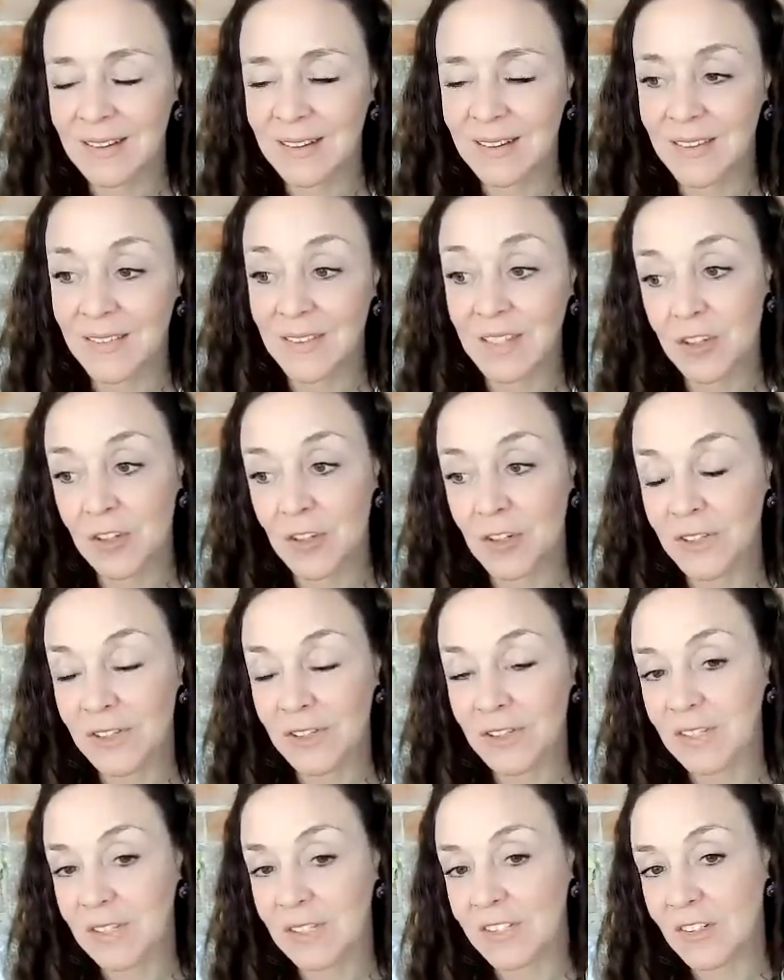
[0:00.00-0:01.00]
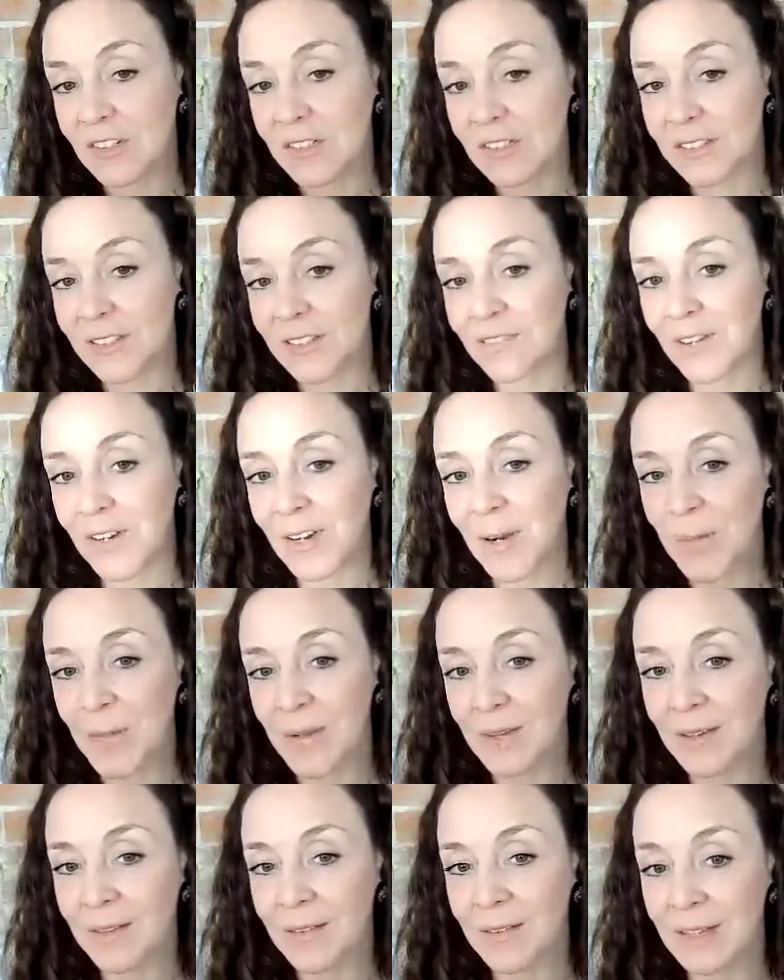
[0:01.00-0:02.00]
they trust the
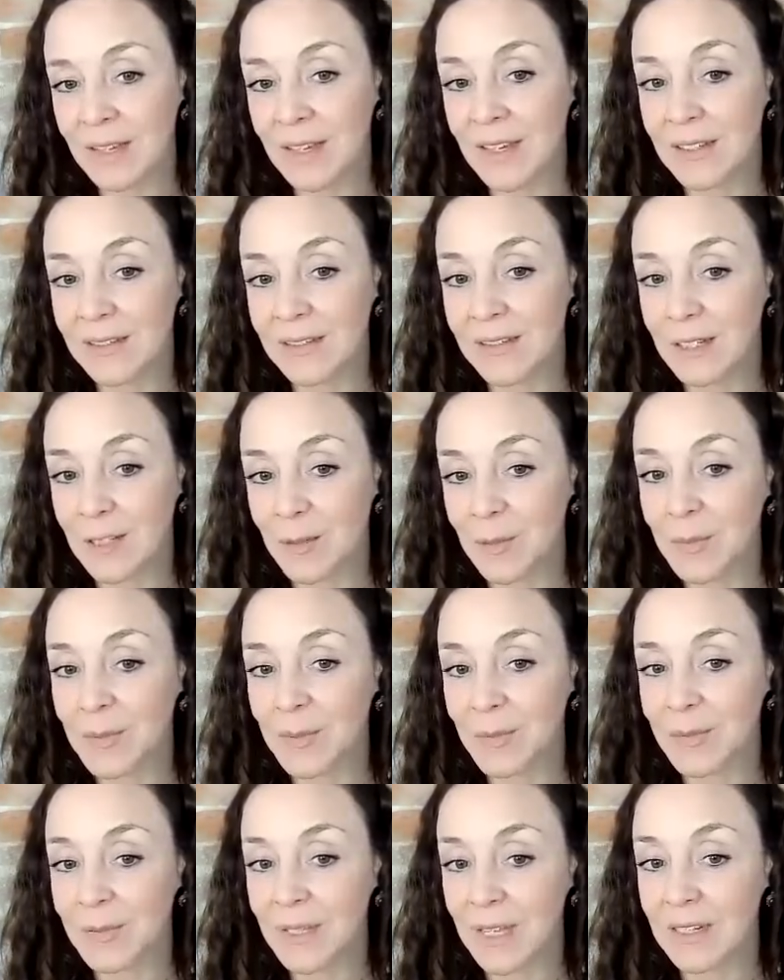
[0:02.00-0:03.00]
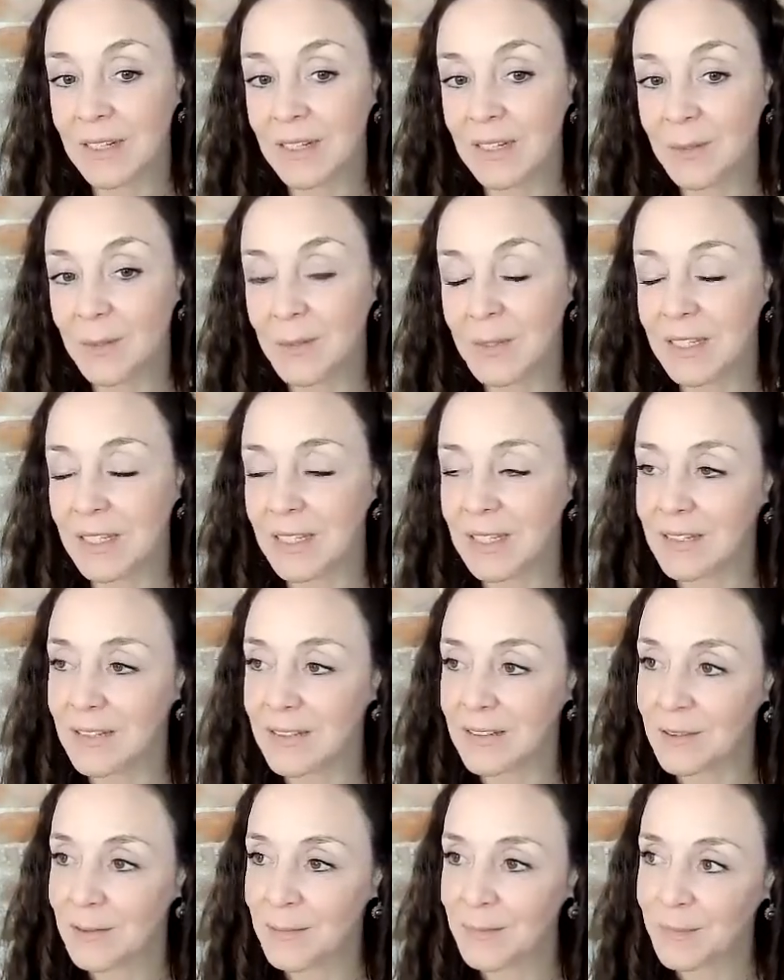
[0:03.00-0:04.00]
farmer that ends up killing them in the
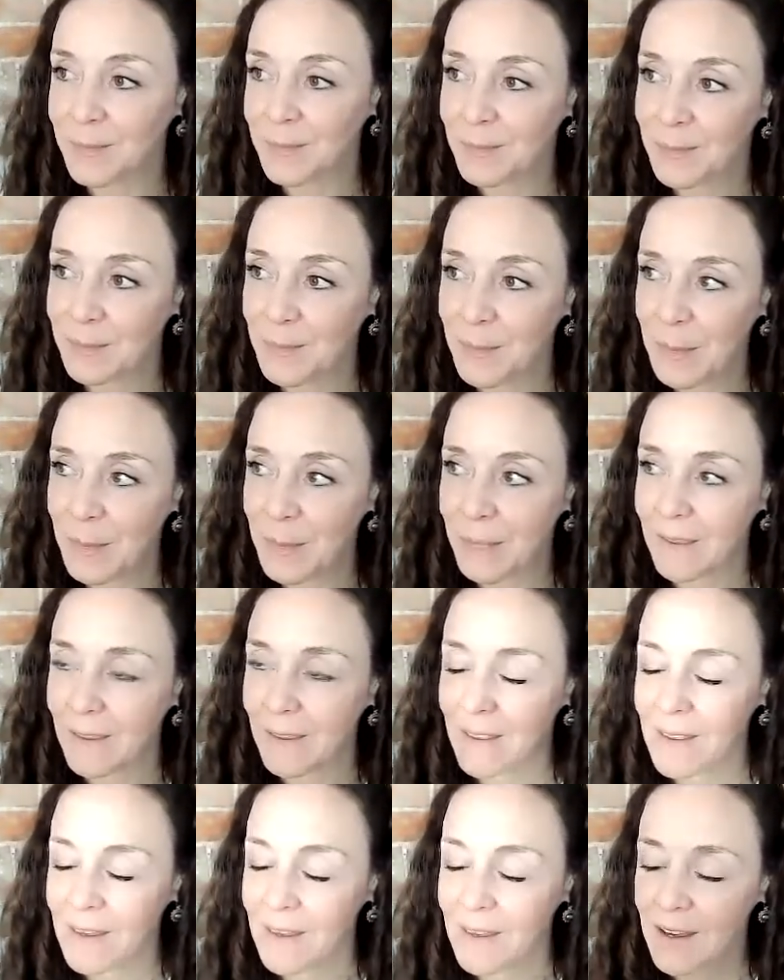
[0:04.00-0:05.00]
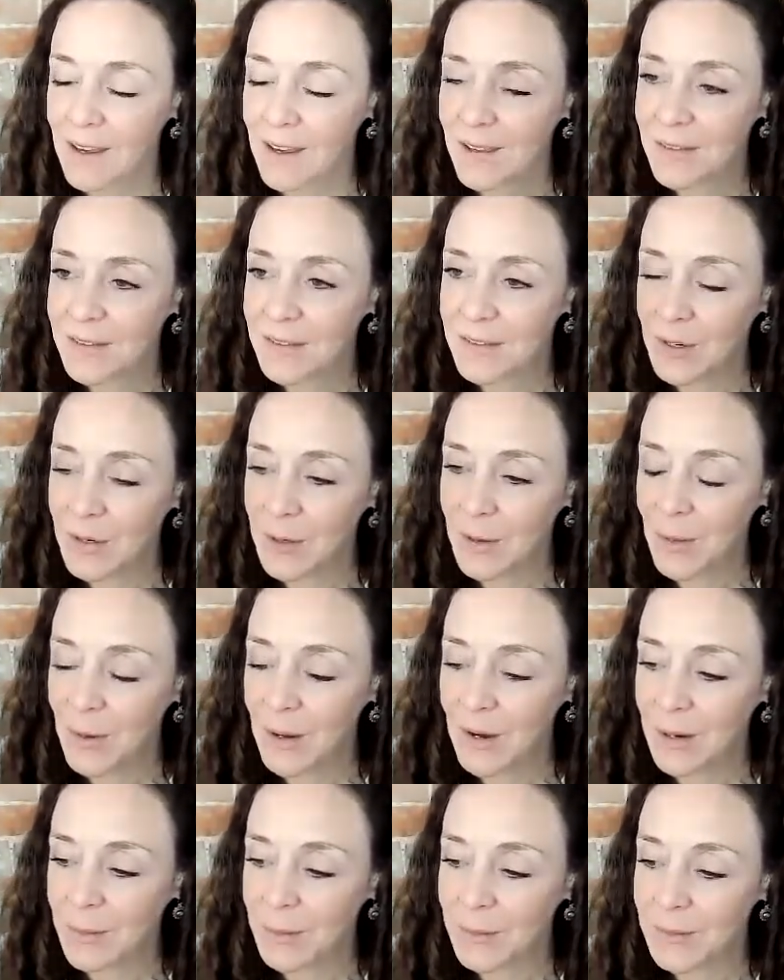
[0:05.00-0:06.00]
end. So
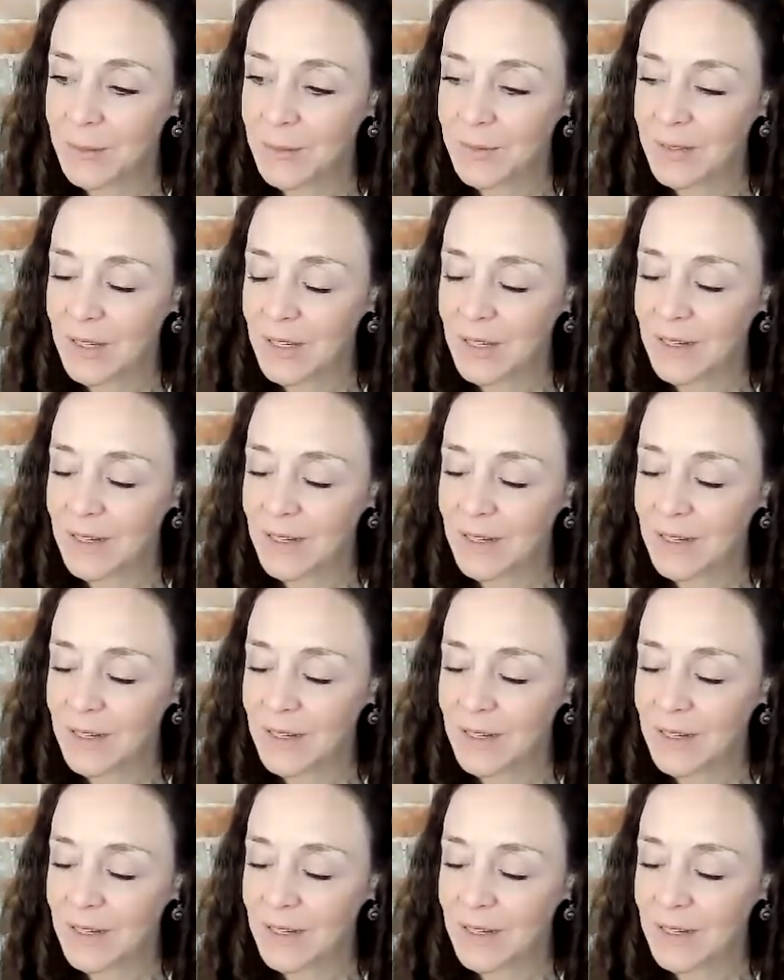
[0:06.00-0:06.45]
I noticed